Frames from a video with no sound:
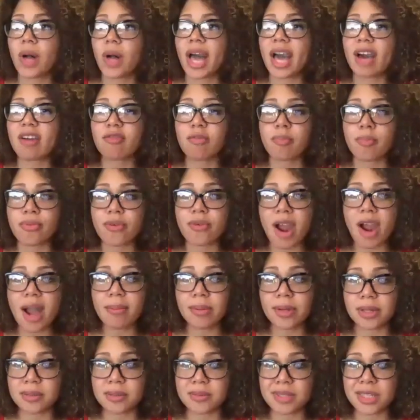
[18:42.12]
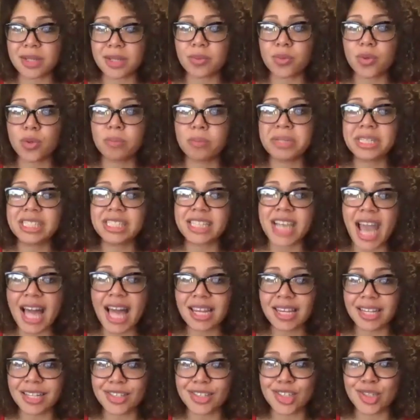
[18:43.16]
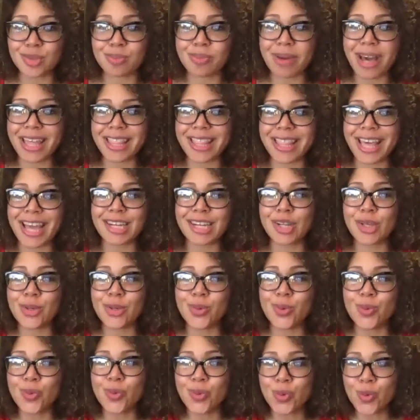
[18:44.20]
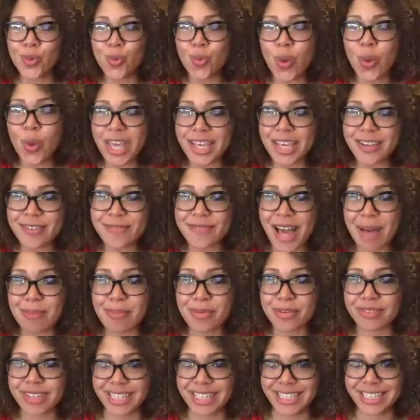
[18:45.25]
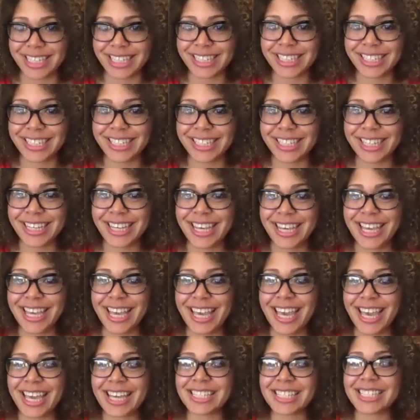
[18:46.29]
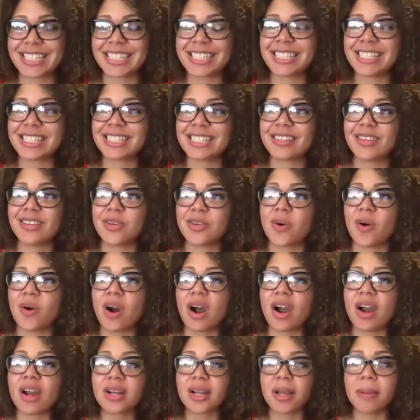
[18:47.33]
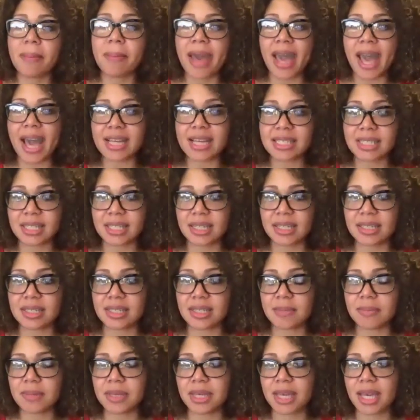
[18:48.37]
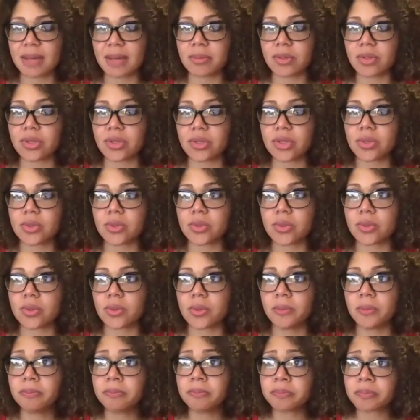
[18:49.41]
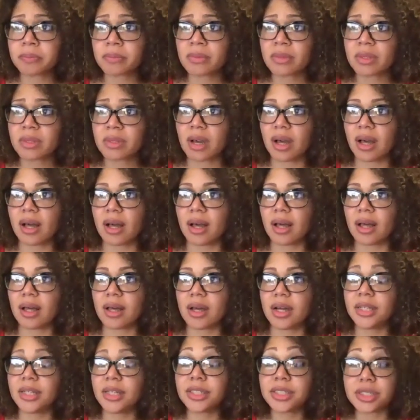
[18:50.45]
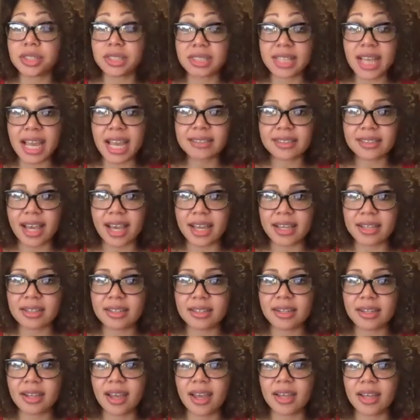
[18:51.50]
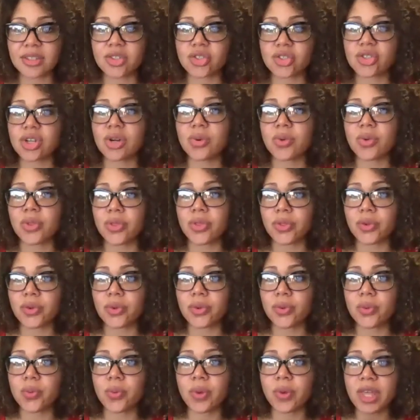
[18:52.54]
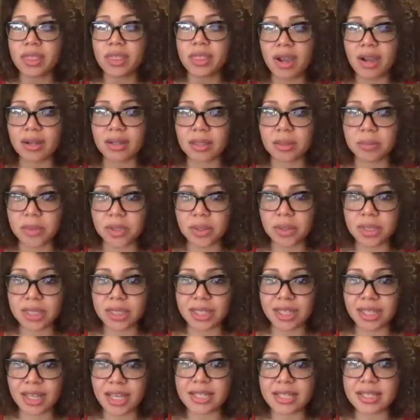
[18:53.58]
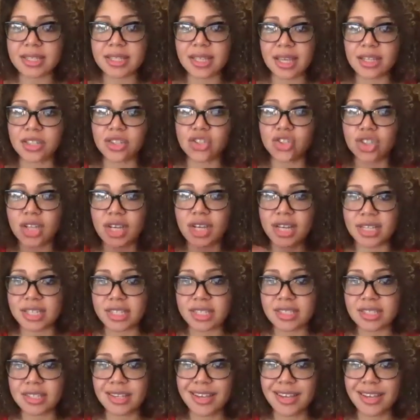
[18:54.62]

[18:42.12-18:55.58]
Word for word: have problems and will be challenged by that new way of operating and you know our capacity to be able to uh, understand that and struggle through with our community as they adjust